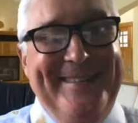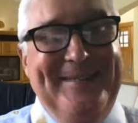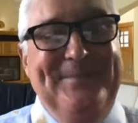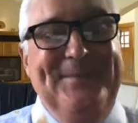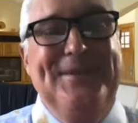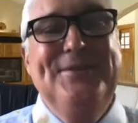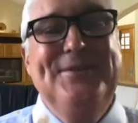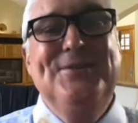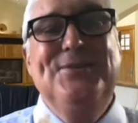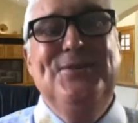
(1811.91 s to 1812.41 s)

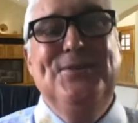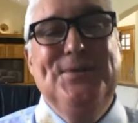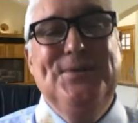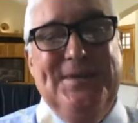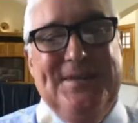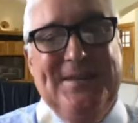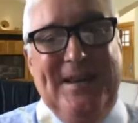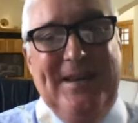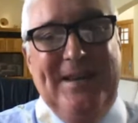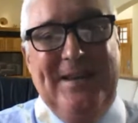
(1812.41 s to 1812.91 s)
because you're
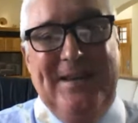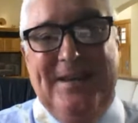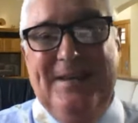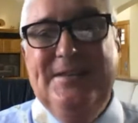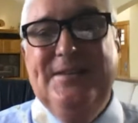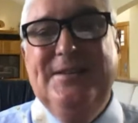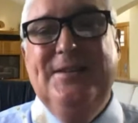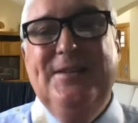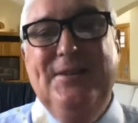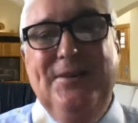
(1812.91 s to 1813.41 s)
selling
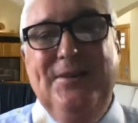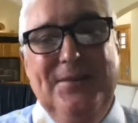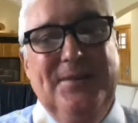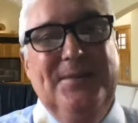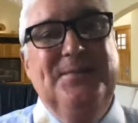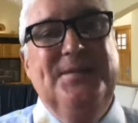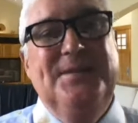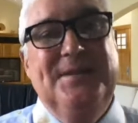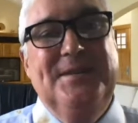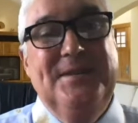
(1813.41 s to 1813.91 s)
security
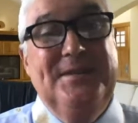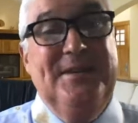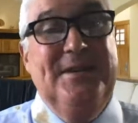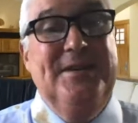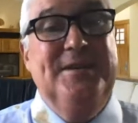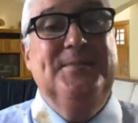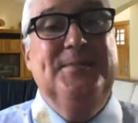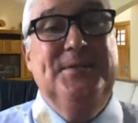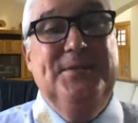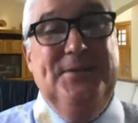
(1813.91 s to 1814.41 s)
risk
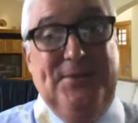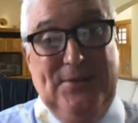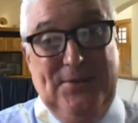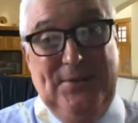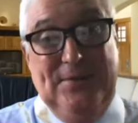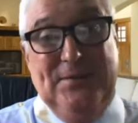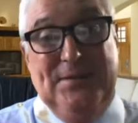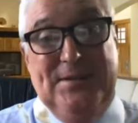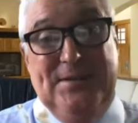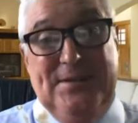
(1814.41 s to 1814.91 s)
assessment
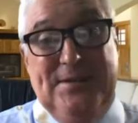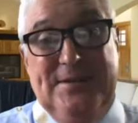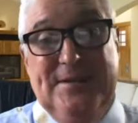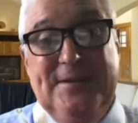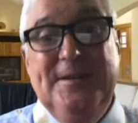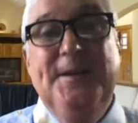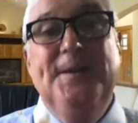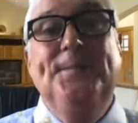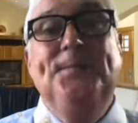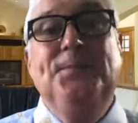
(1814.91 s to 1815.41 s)

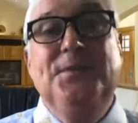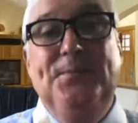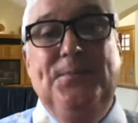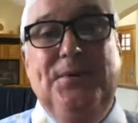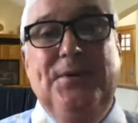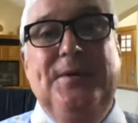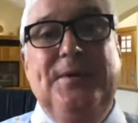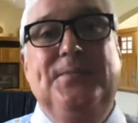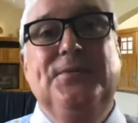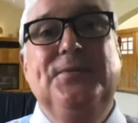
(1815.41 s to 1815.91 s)
services to
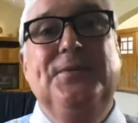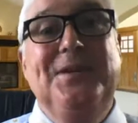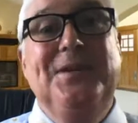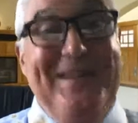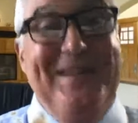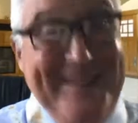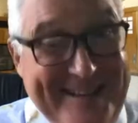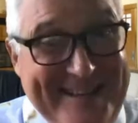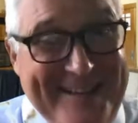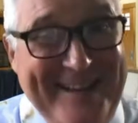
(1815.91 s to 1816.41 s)
people that
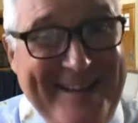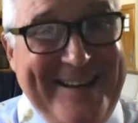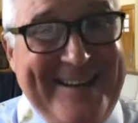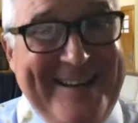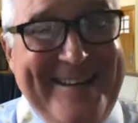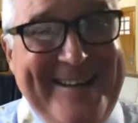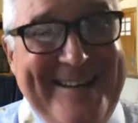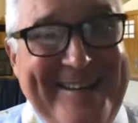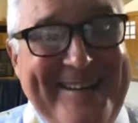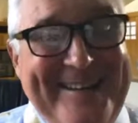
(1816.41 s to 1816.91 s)
need it.